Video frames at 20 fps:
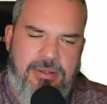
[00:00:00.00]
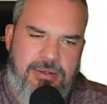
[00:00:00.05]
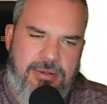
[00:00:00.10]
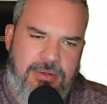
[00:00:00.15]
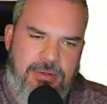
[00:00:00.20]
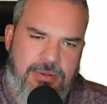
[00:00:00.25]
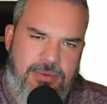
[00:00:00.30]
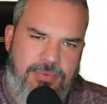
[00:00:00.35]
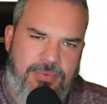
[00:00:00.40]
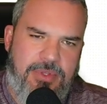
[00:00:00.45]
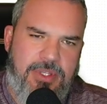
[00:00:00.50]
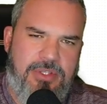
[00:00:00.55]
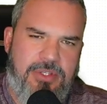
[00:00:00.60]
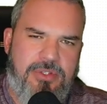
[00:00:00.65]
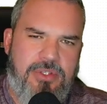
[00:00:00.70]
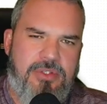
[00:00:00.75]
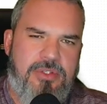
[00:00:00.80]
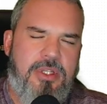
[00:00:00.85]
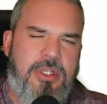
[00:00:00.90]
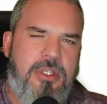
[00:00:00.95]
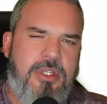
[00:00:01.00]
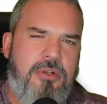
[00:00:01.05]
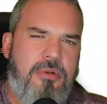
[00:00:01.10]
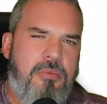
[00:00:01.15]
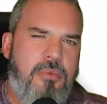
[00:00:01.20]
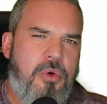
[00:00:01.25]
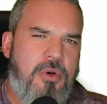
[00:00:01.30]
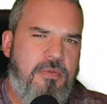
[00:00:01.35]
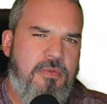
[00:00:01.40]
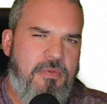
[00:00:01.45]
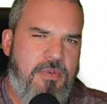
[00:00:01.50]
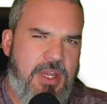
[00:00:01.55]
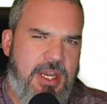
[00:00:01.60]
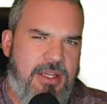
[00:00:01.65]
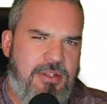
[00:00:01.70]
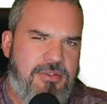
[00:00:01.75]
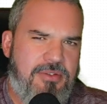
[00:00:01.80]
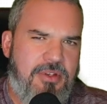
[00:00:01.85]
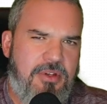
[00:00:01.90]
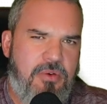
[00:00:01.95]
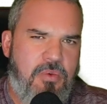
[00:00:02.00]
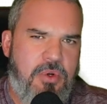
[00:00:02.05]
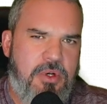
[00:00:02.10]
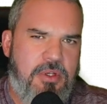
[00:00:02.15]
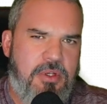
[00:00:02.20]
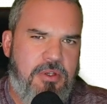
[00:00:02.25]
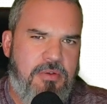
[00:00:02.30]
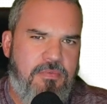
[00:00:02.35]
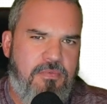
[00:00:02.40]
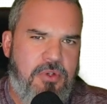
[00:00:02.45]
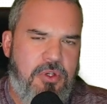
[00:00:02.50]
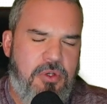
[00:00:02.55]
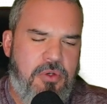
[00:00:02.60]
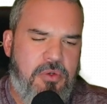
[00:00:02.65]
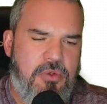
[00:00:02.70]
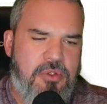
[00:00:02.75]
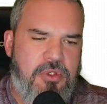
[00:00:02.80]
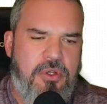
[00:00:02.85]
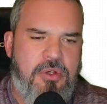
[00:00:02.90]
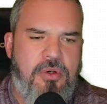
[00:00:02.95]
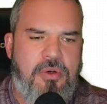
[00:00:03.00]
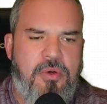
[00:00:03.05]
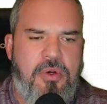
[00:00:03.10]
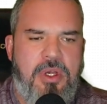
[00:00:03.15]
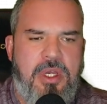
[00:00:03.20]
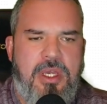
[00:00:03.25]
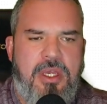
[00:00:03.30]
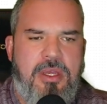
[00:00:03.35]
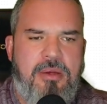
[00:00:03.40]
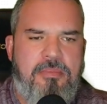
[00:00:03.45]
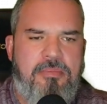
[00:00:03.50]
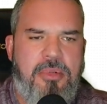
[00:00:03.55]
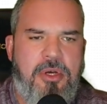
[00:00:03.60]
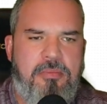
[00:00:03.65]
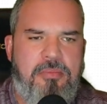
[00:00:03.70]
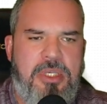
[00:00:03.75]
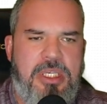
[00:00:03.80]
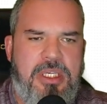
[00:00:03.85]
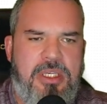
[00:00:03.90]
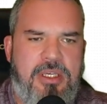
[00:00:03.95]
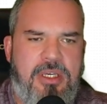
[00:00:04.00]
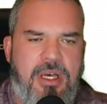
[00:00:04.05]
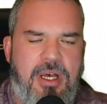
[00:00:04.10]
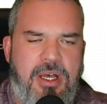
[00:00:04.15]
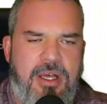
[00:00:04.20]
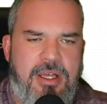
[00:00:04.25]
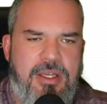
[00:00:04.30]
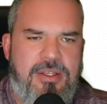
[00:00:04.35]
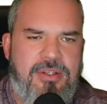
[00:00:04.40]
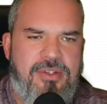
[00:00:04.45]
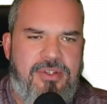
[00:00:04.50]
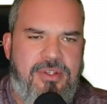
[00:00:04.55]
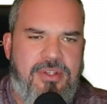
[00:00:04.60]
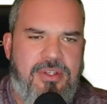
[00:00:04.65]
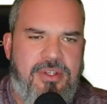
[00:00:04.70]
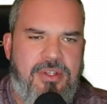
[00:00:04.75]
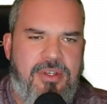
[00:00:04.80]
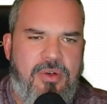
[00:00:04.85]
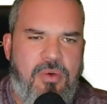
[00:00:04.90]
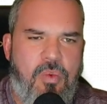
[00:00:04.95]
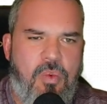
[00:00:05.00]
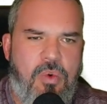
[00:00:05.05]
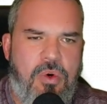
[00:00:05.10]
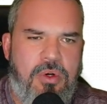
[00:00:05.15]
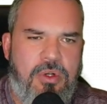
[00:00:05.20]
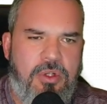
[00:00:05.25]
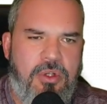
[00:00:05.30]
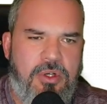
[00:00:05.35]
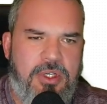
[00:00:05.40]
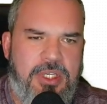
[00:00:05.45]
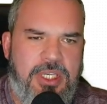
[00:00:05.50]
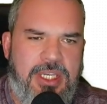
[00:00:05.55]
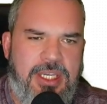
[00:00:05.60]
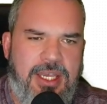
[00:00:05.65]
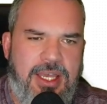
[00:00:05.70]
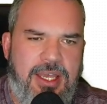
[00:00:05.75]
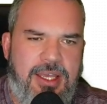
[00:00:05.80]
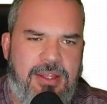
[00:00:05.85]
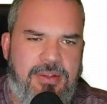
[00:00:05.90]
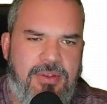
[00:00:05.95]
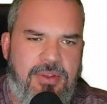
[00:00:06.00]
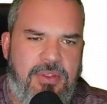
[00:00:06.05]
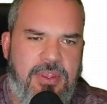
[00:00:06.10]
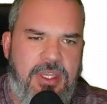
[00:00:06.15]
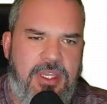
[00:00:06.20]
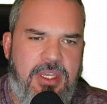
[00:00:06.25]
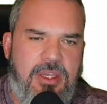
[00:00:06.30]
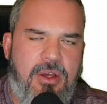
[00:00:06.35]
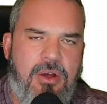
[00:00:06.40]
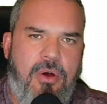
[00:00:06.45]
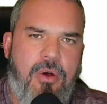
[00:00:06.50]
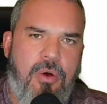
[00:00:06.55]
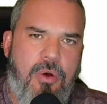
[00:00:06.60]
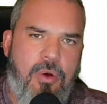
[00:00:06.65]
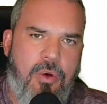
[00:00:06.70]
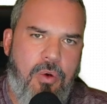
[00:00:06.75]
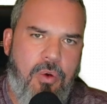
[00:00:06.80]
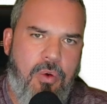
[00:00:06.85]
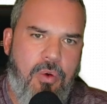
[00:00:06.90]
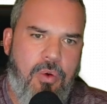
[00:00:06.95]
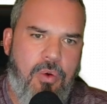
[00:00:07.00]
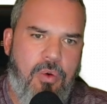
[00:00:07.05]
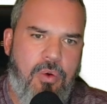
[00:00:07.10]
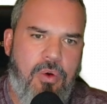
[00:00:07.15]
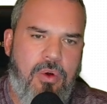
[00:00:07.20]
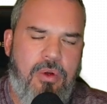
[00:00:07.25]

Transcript: this is a little more advanced. I don't want to confuse you, but because we're looking at the whole